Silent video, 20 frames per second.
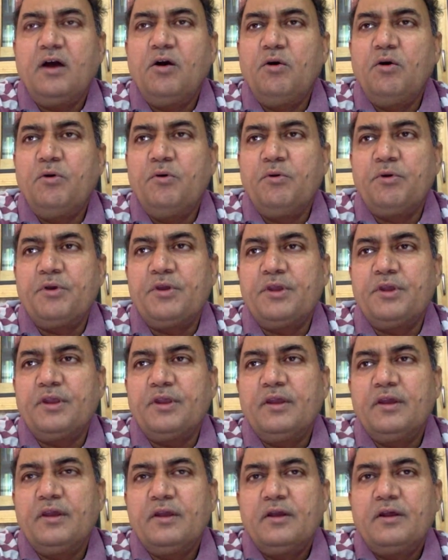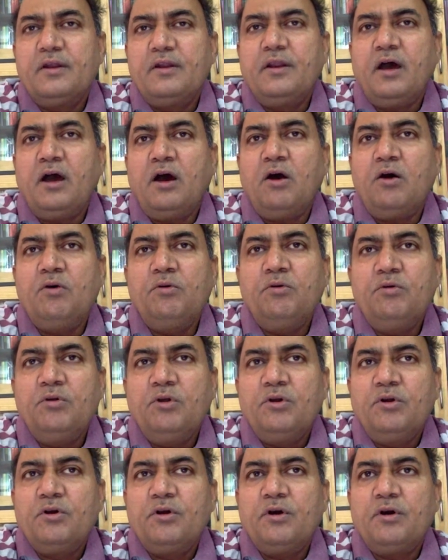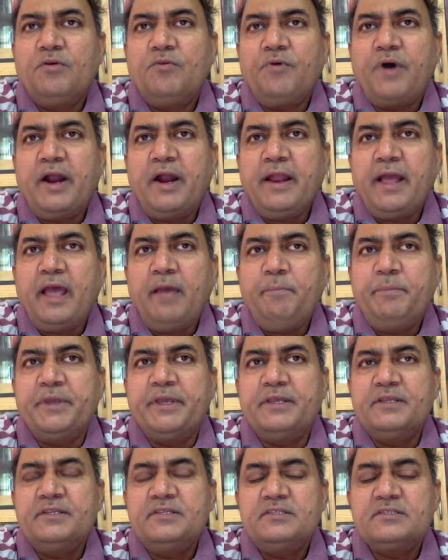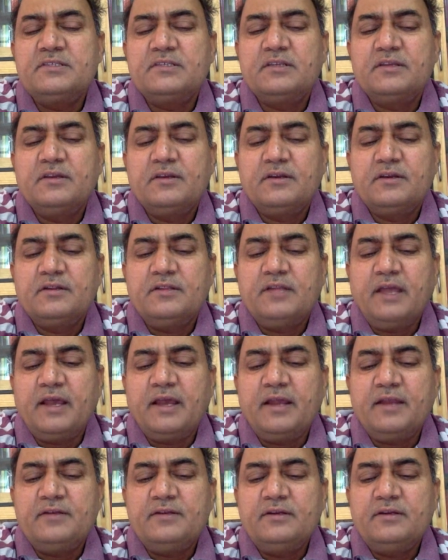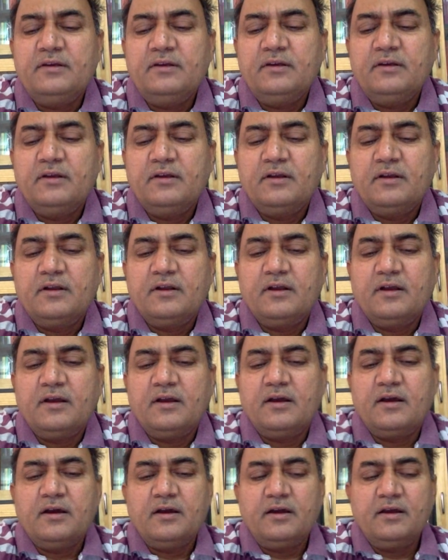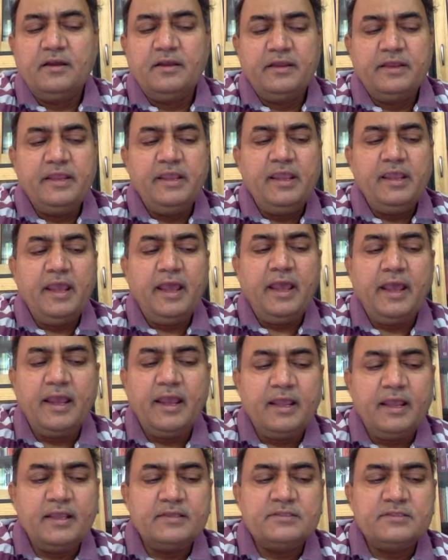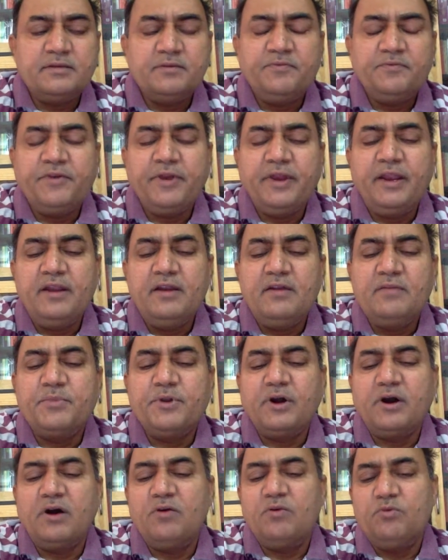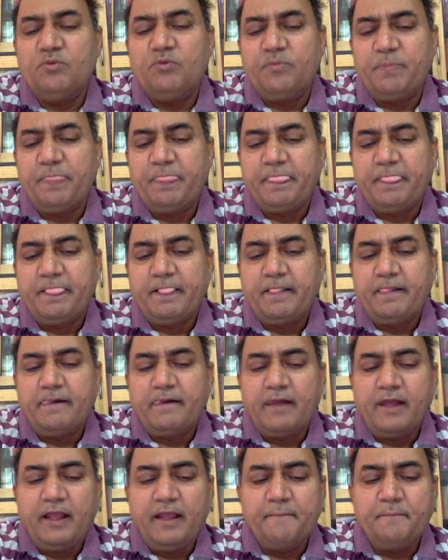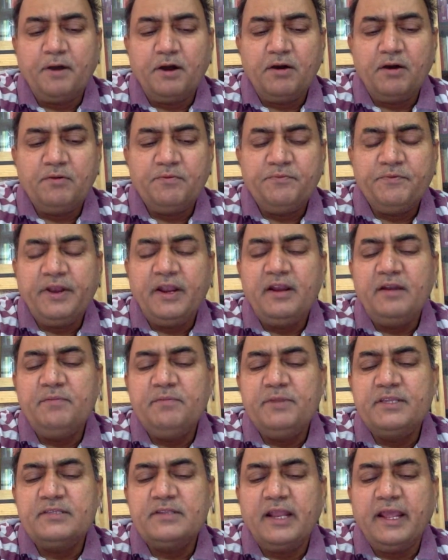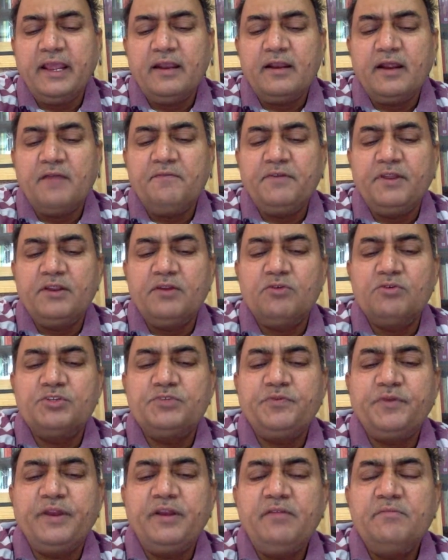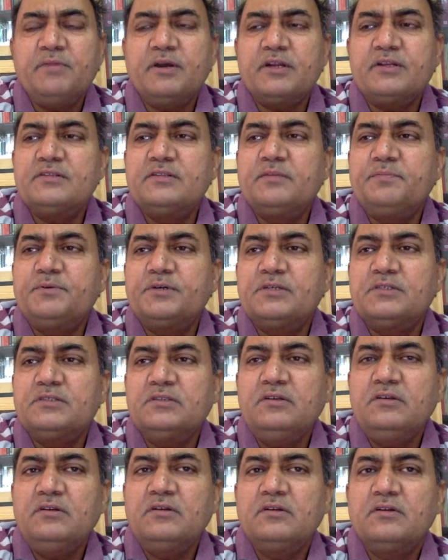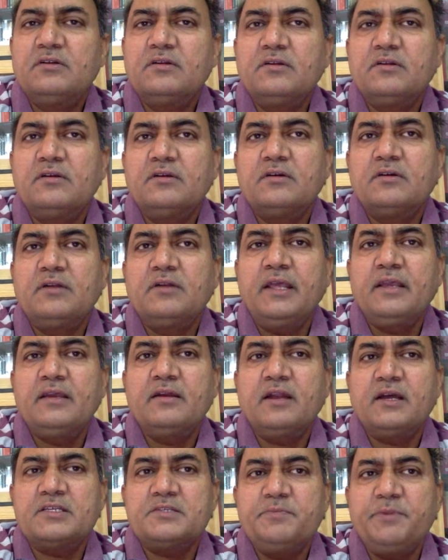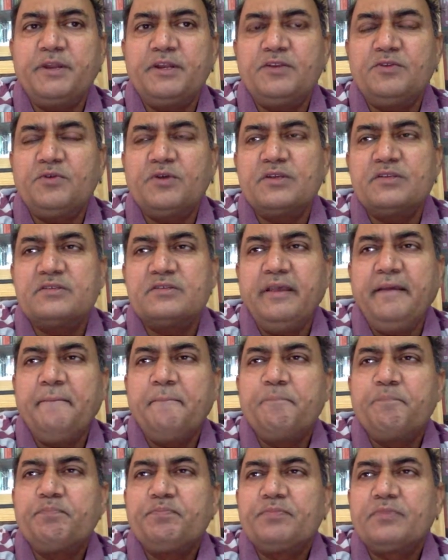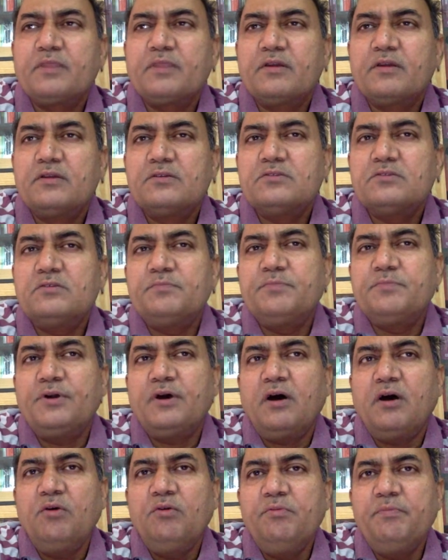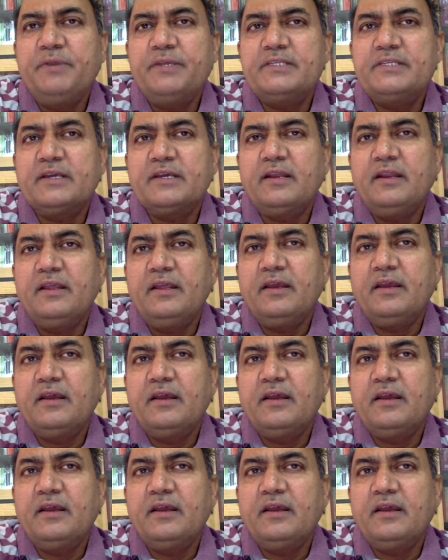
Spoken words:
Okay. Now, what happens that he has a friend Brown. About a friend means like not very close friend, but the person like classmate, you can say. So Brown basically,